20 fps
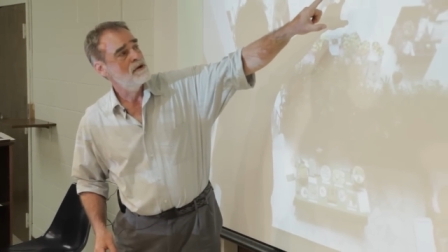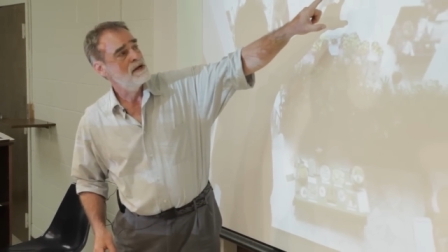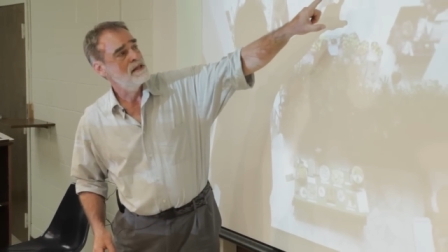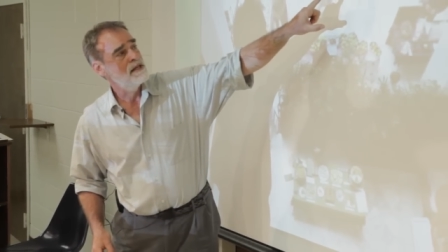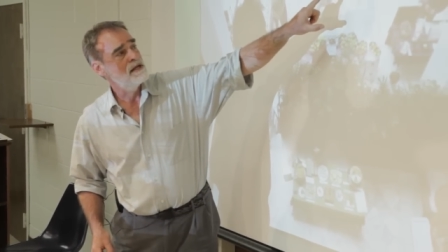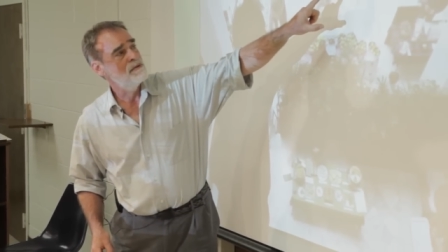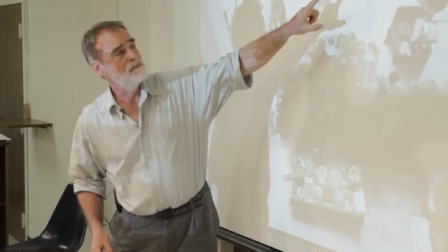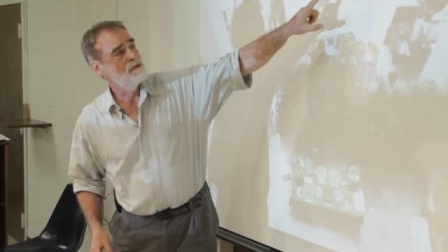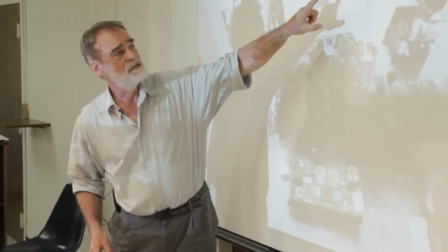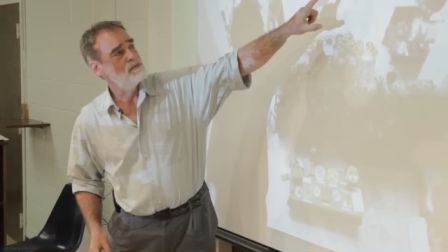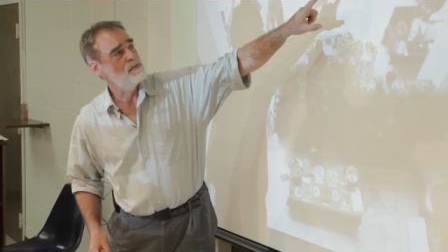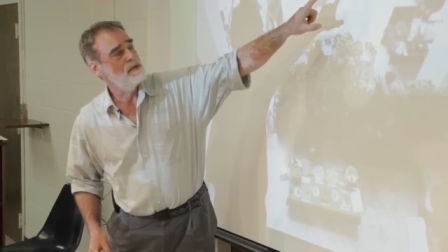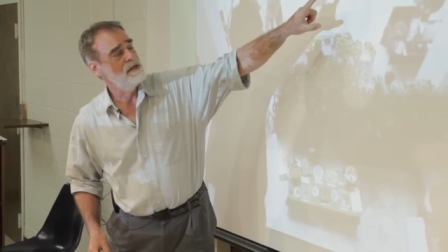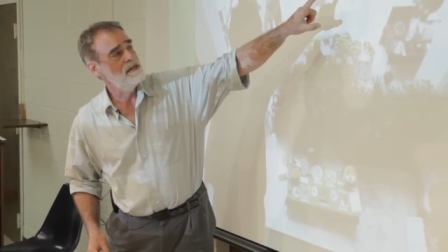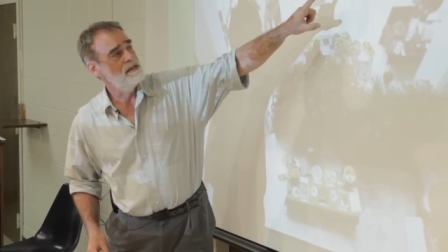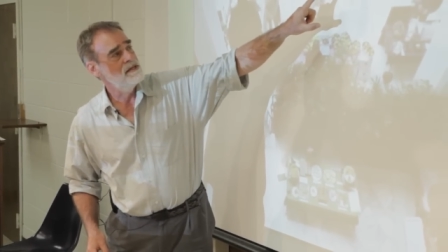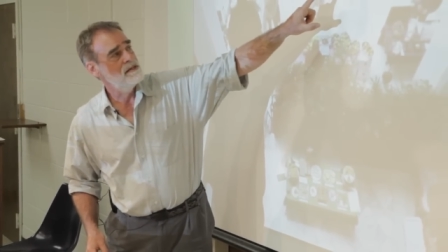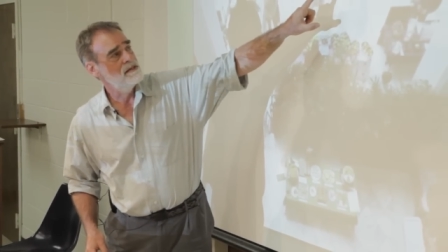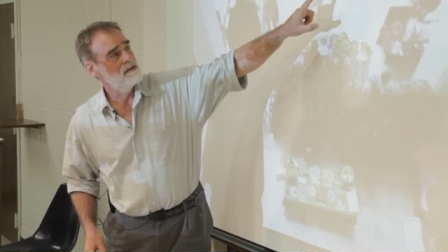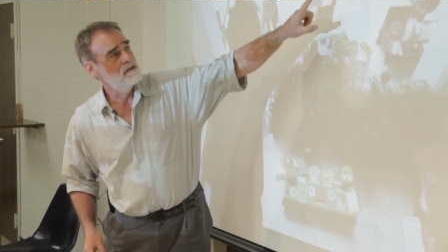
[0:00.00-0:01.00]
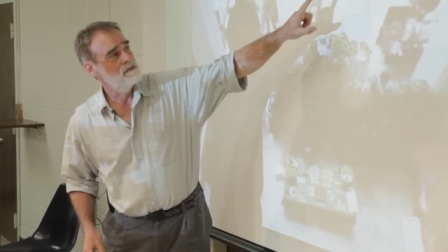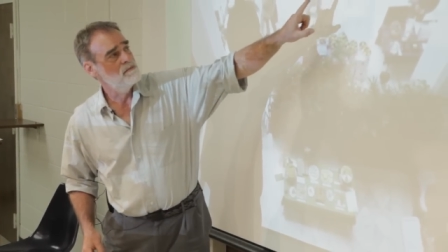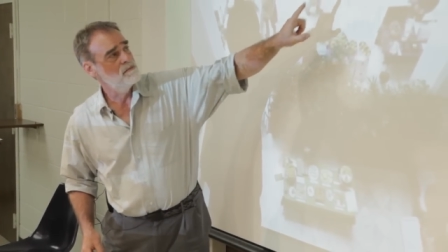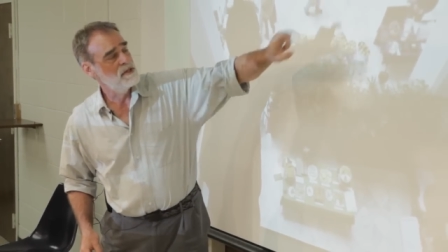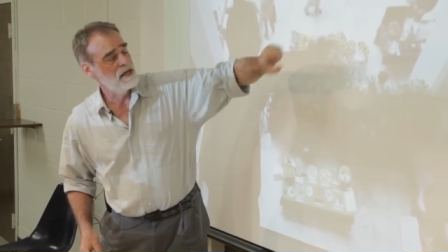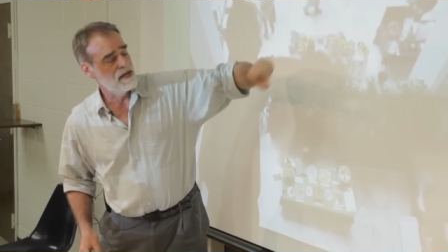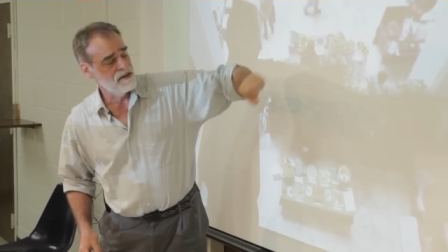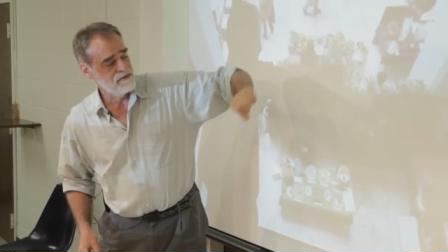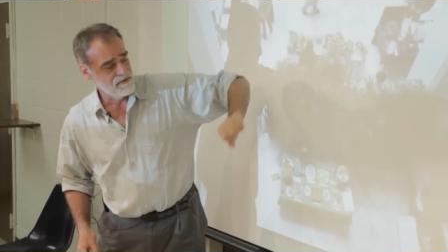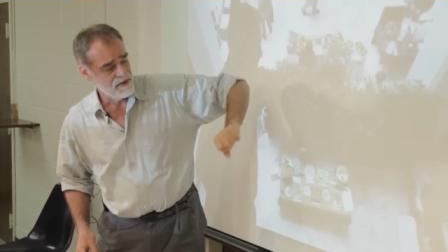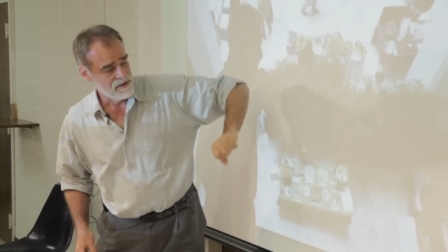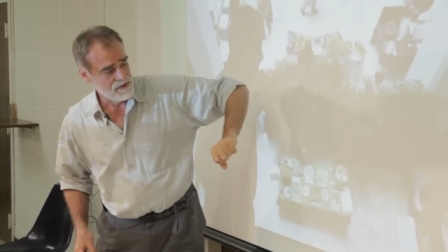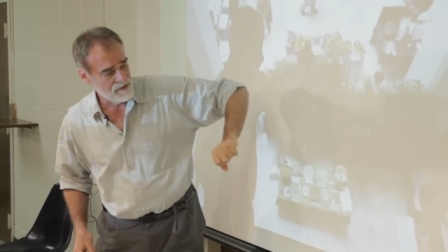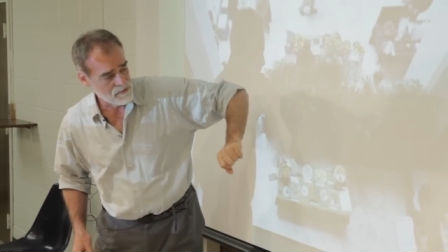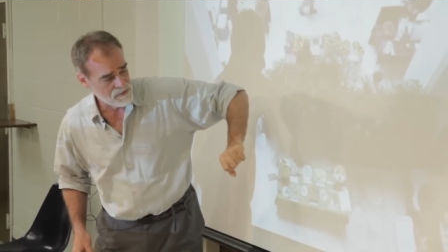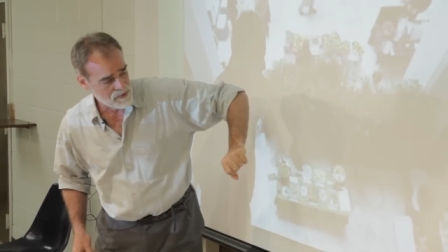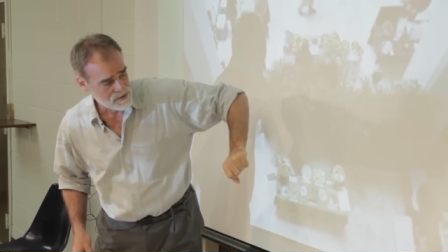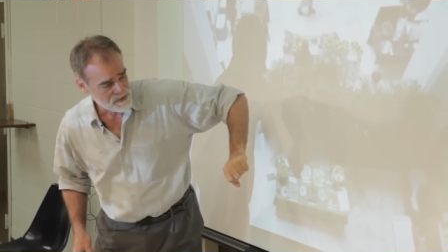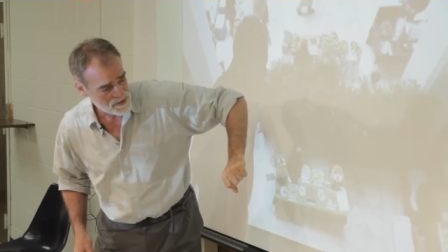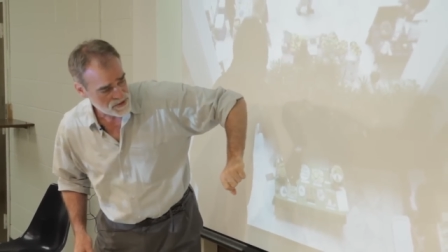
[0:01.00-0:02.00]
that, must be the plant vendor
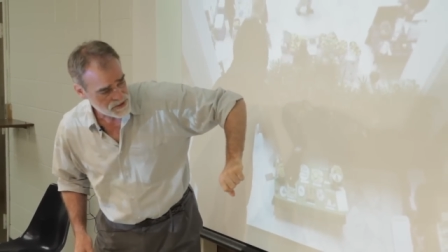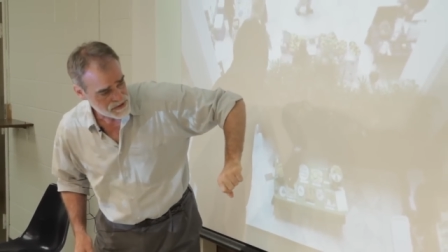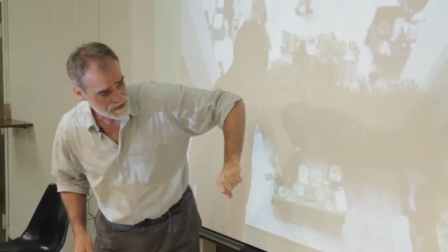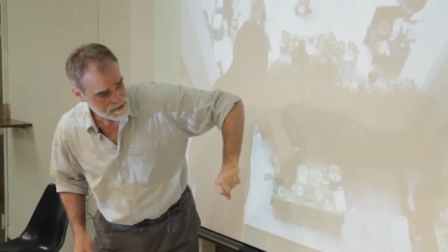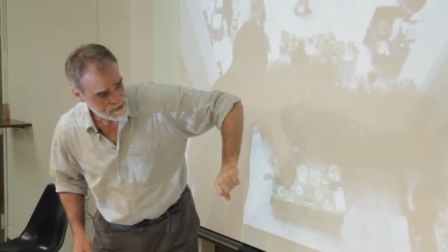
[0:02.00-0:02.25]
with the,